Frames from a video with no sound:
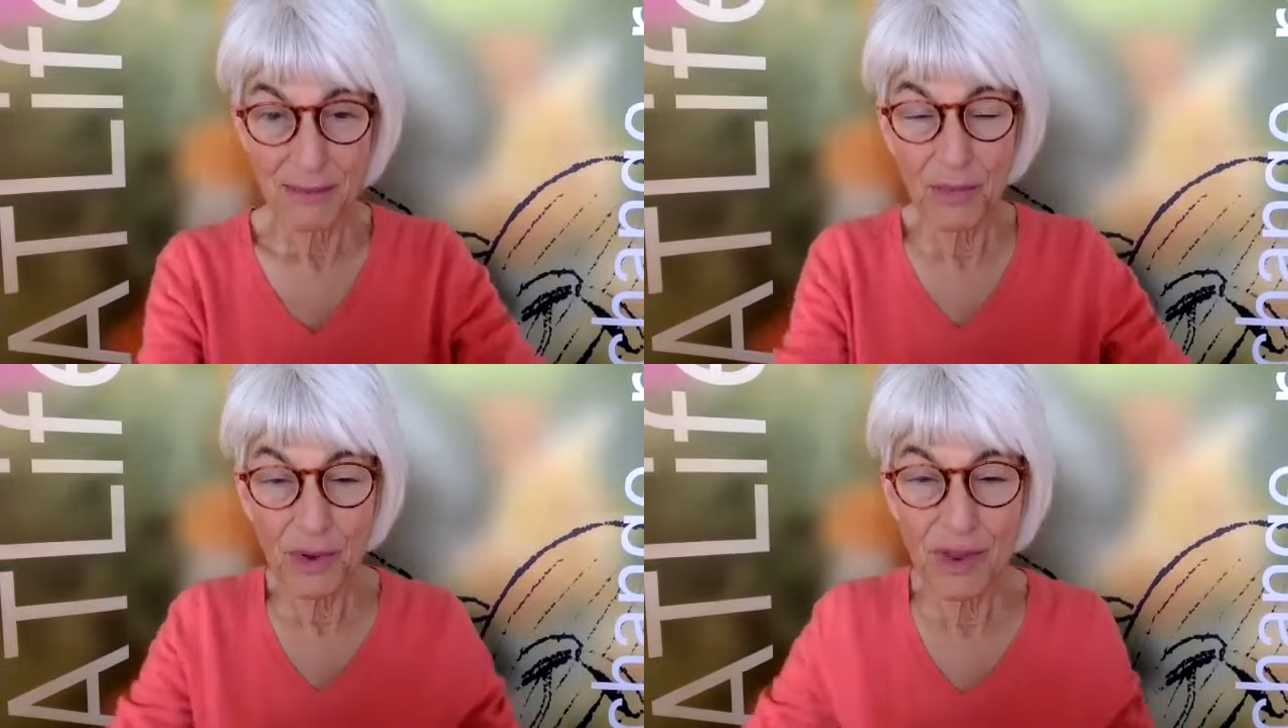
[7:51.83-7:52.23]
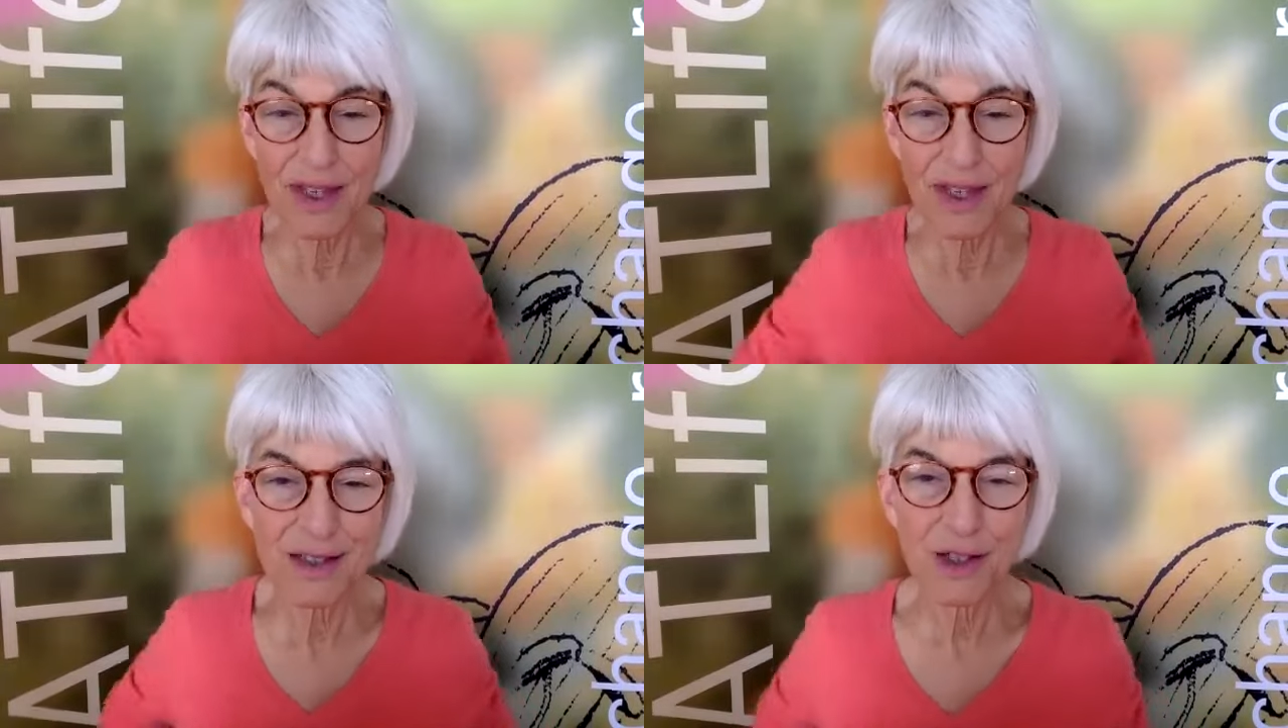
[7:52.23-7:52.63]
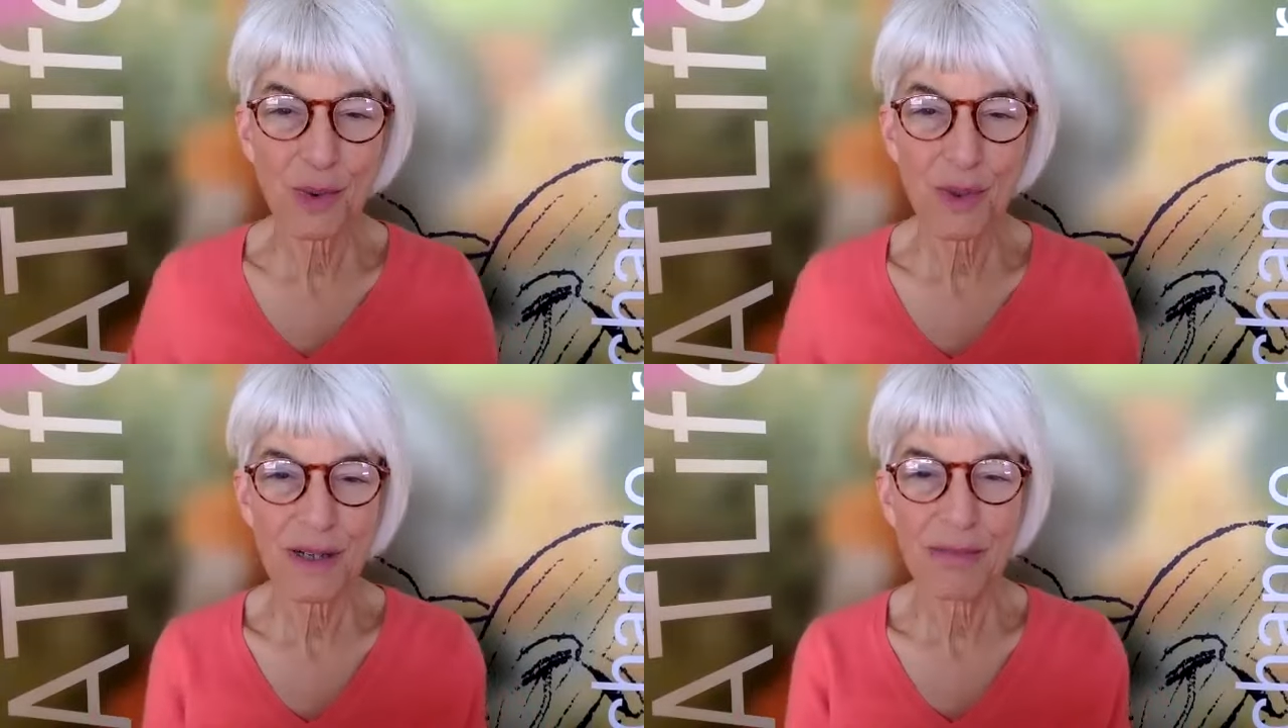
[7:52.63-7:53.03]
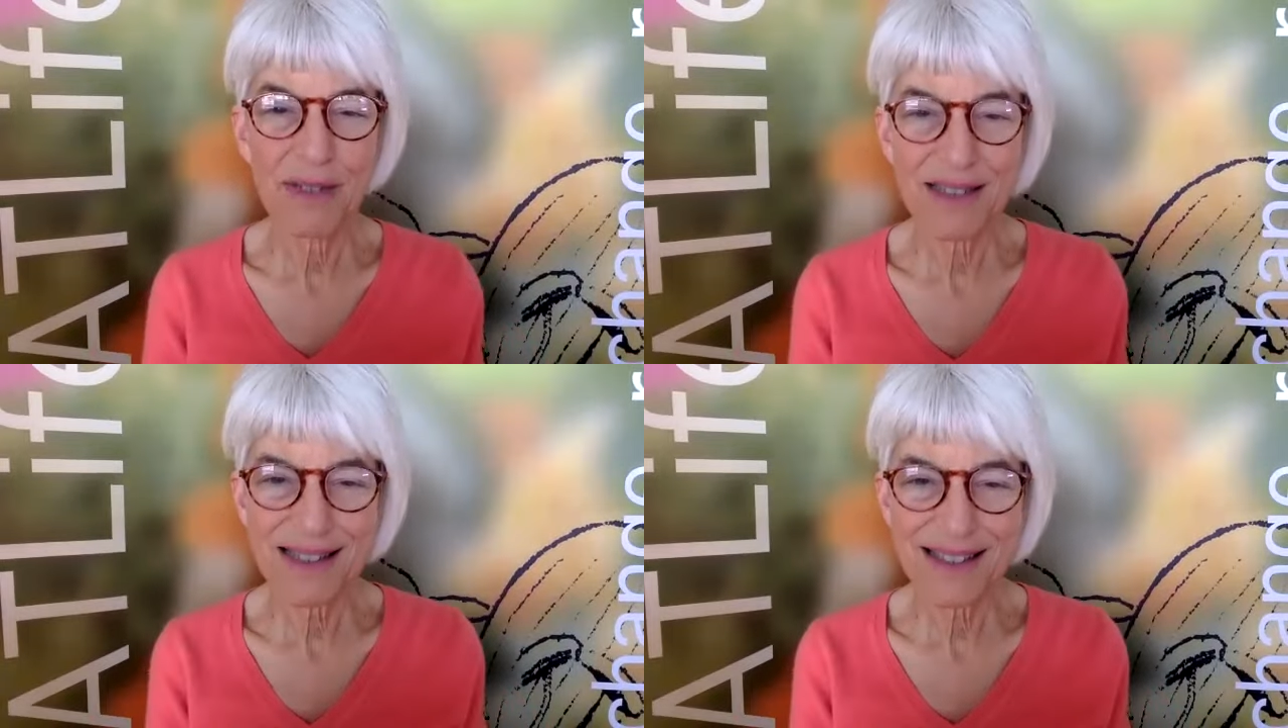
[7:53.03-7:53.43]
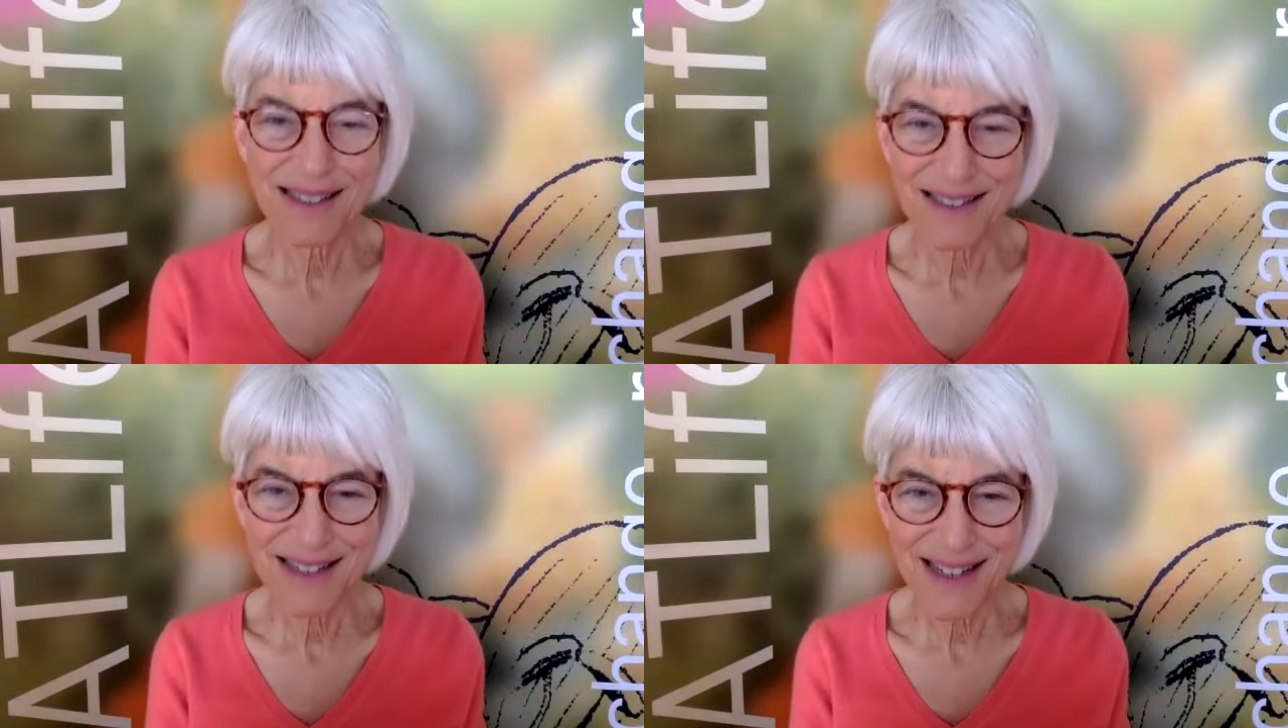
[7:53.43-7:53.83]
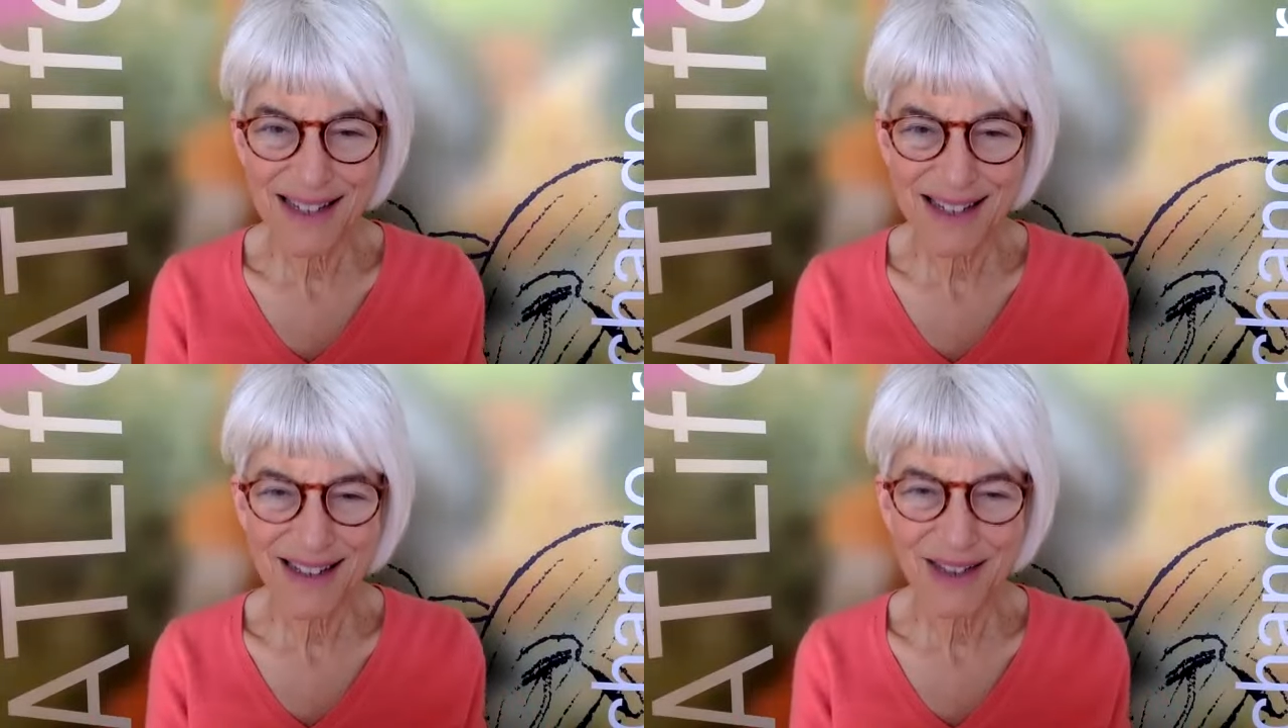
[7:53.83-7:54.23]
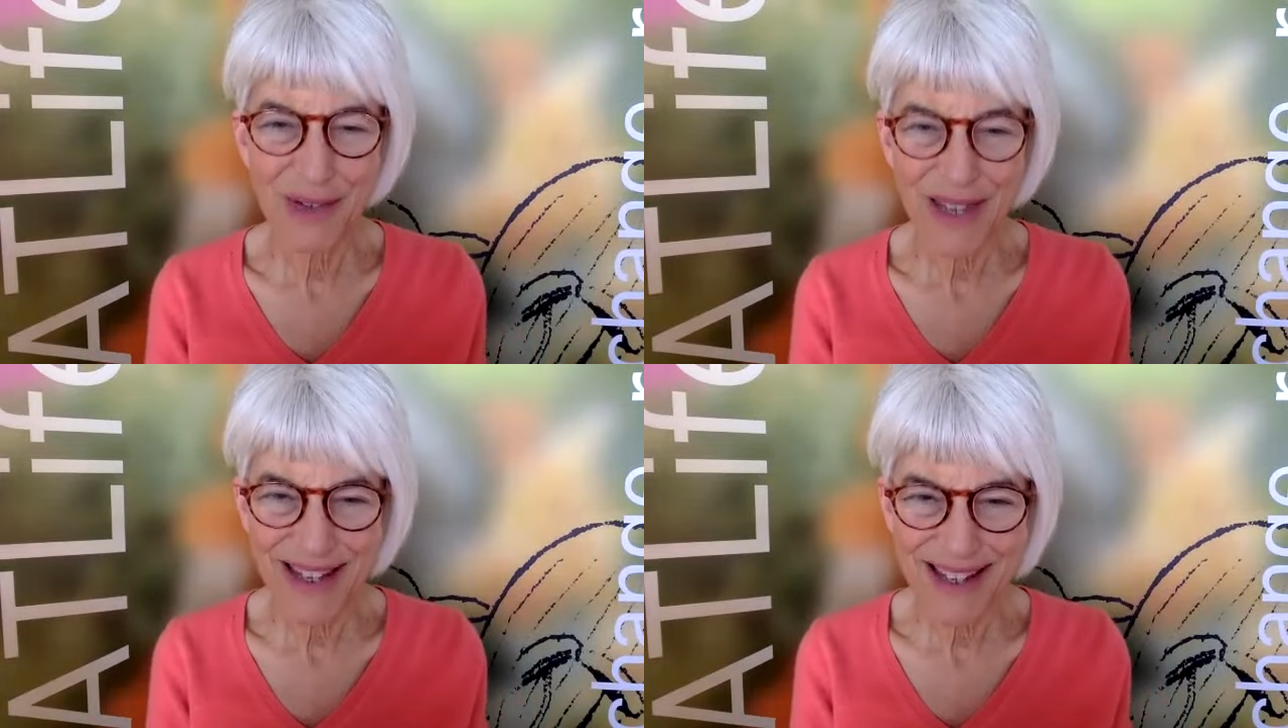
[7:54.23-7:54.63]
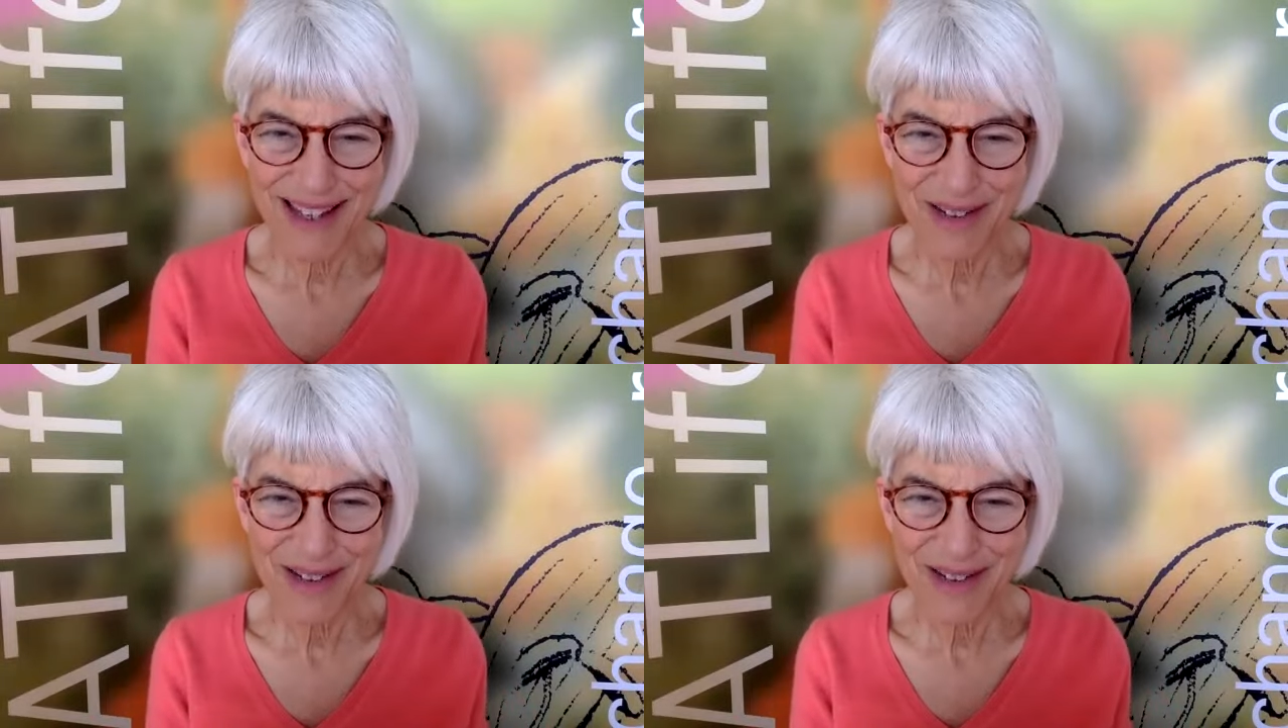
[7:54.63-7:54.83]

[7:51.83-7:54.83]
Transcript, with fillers: more than 20 minutes in a day, okay?